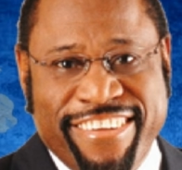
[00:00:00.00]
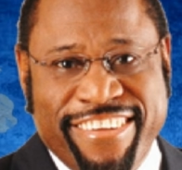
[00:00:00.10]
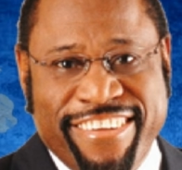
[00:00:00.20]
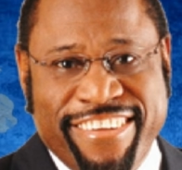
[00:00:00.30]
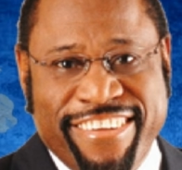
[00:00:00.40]

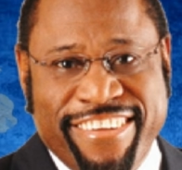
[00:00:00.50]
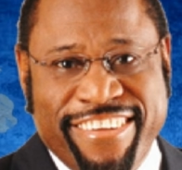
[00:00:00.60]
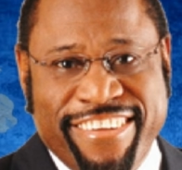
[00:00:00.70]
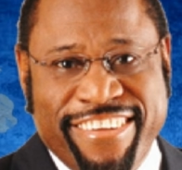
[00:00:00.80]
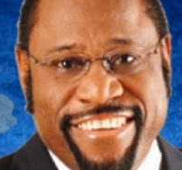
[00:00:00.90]

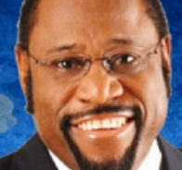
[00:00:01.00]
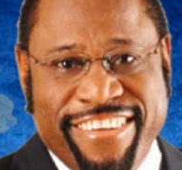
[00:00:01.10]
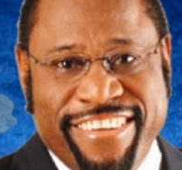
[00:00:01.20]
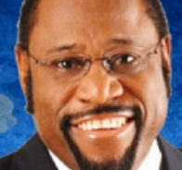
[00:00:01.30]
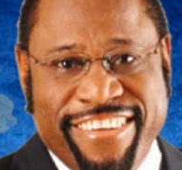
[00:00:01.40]

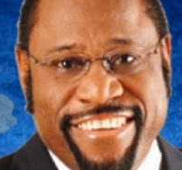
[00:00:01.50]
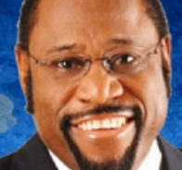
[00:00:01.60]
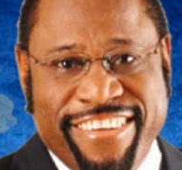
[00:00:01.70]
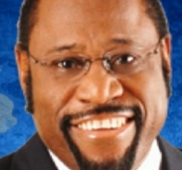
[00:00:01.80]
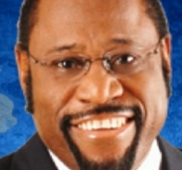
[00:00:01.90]

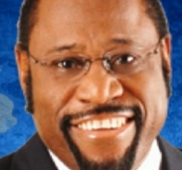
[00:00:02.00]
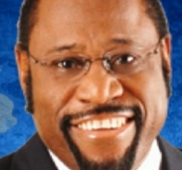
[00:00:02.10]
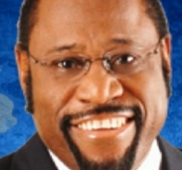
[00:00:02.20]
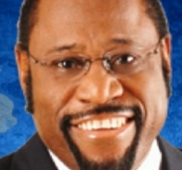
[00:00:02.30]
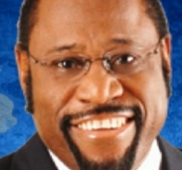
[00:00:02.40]

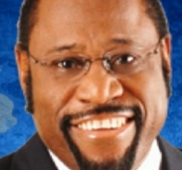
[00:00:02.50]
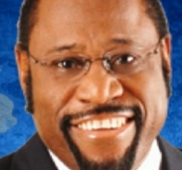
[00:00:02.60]
The face doesn't move, so there is nothing to read.